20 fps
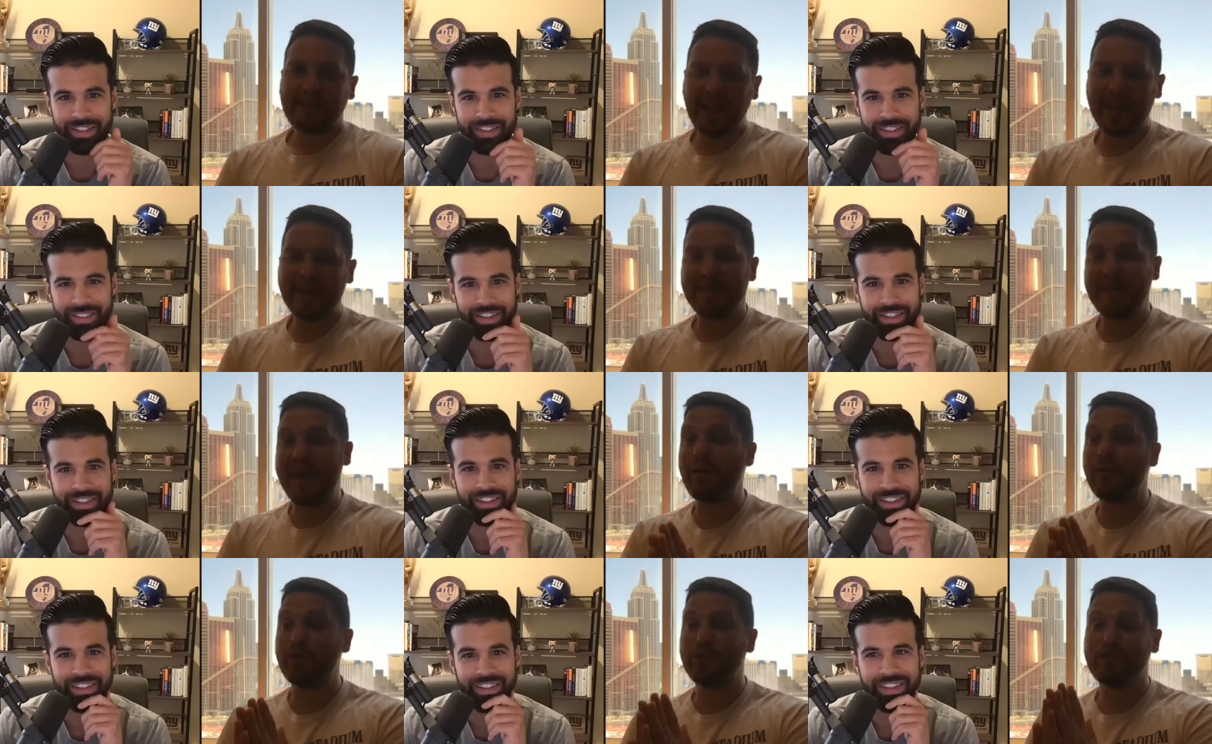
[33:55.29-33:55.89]
Speaker 1: that,
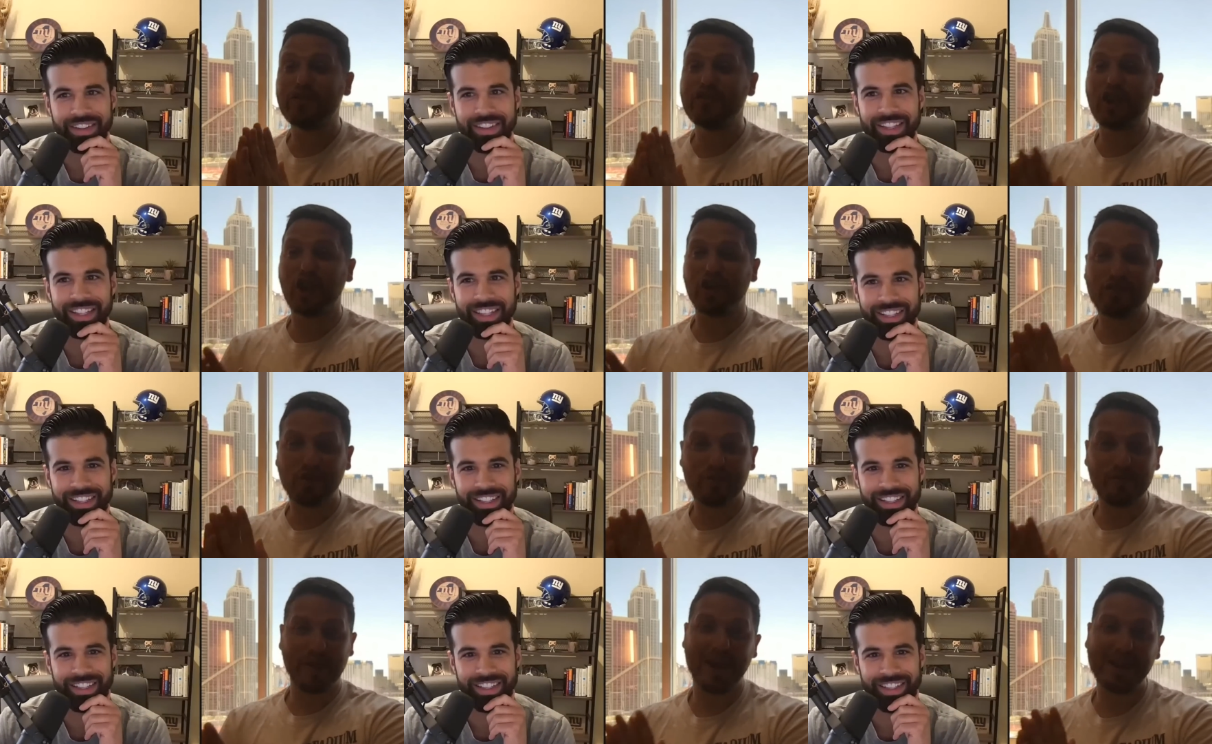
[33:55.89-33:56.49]
that was
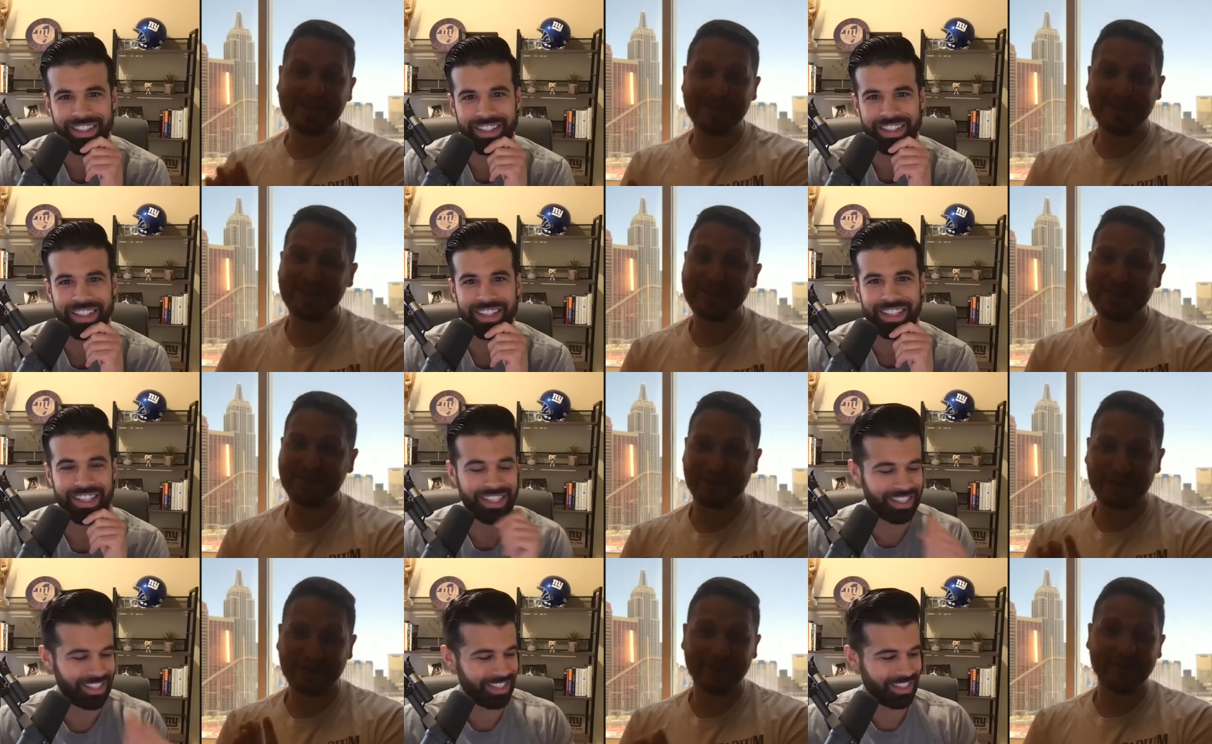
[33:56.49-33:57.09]
such a bad
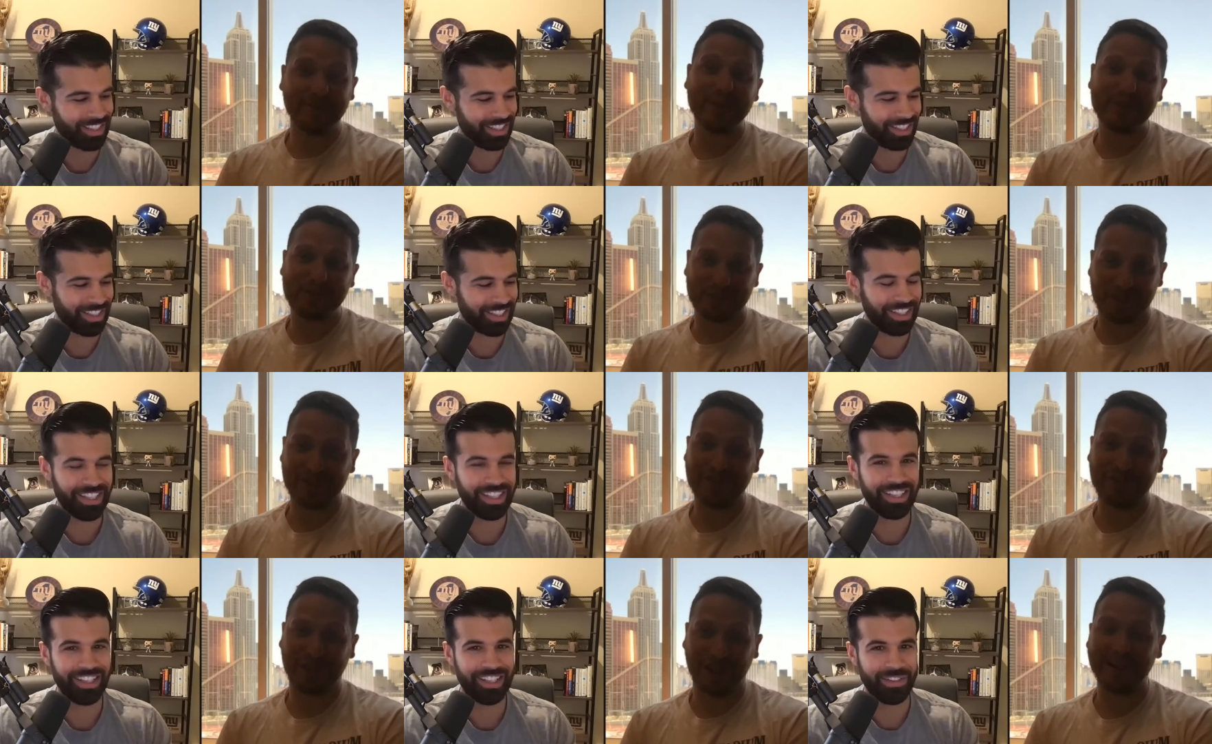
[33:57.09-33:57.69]

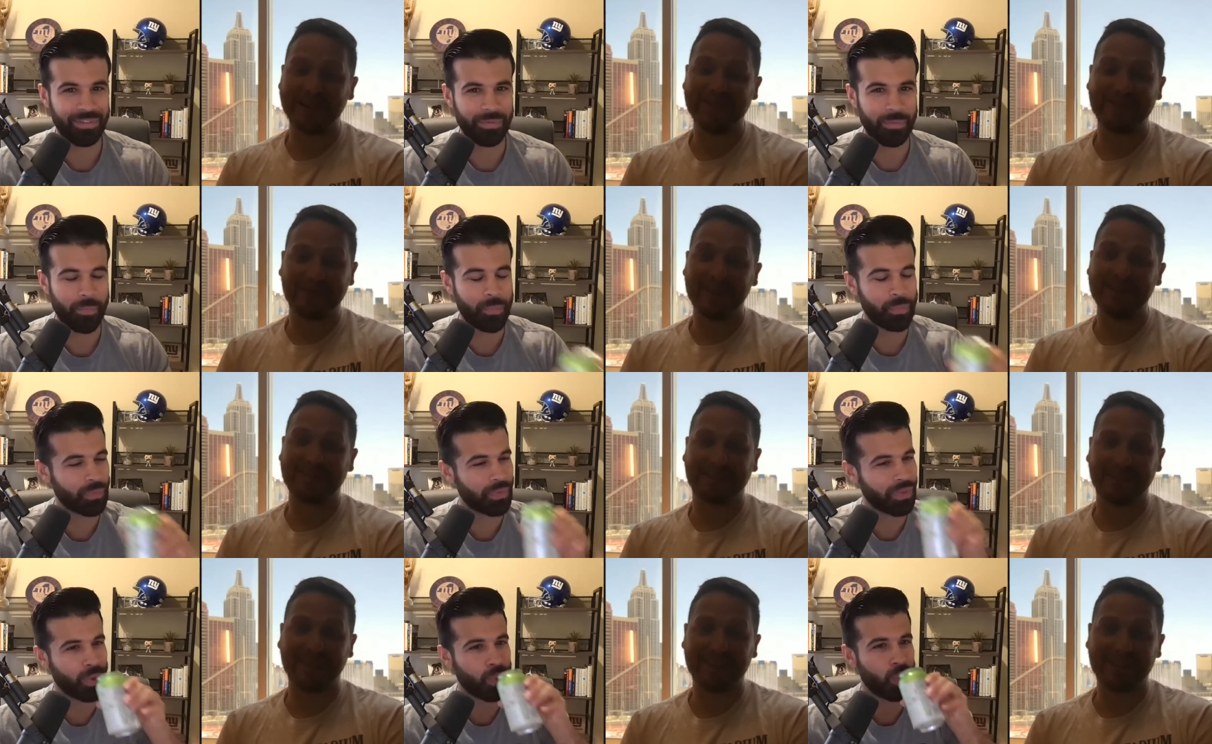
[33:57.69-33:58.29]
division the Giants
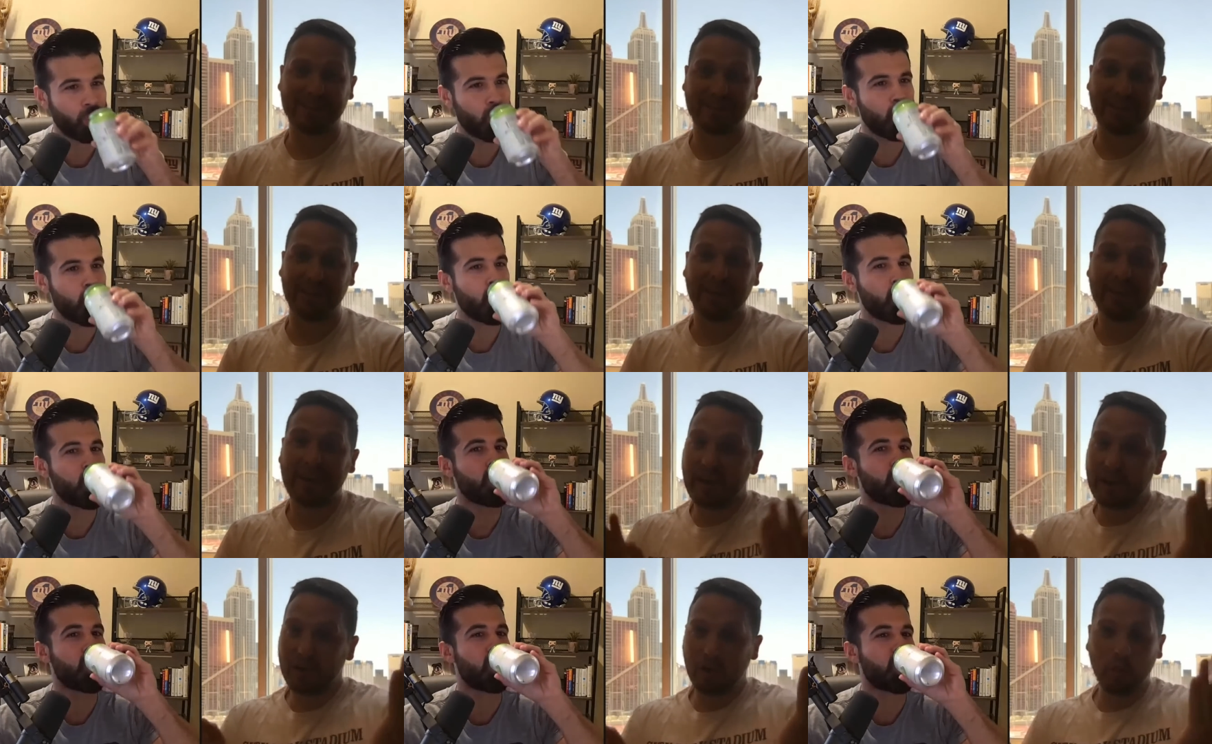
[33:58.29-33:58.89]
faced last
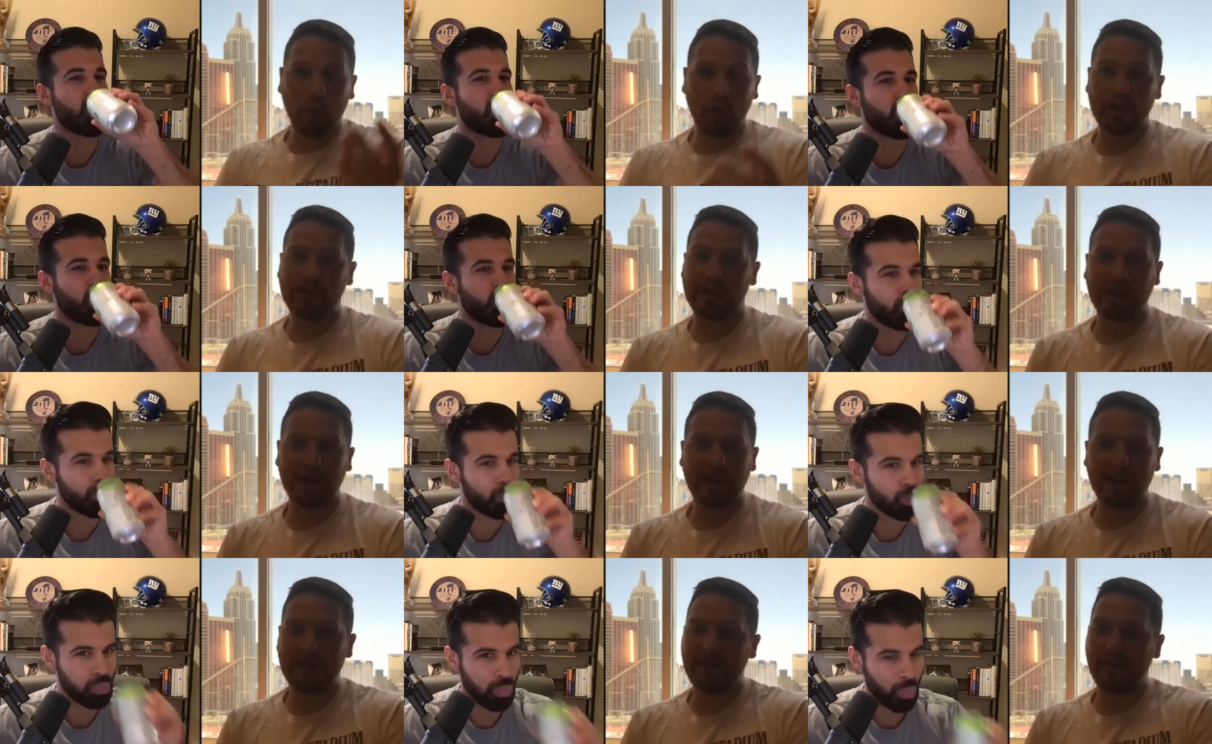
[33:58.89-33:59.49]
year, the worst
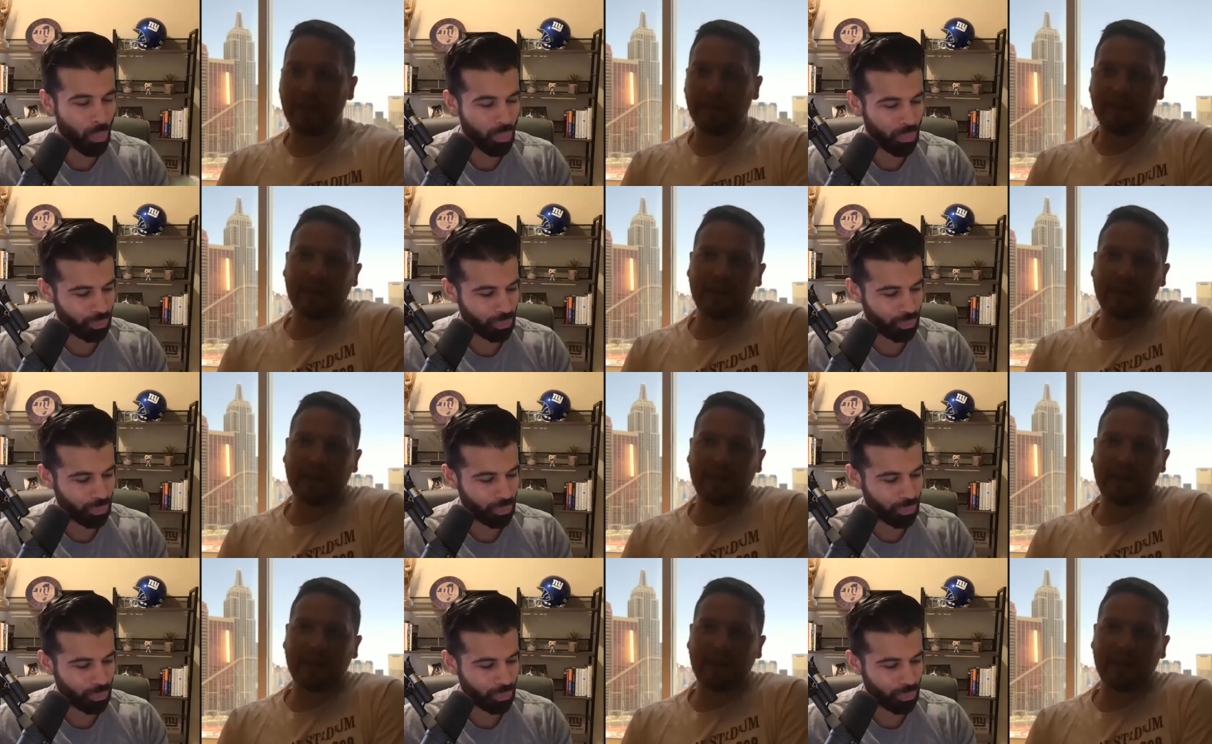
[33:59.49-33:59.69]
in the NFL.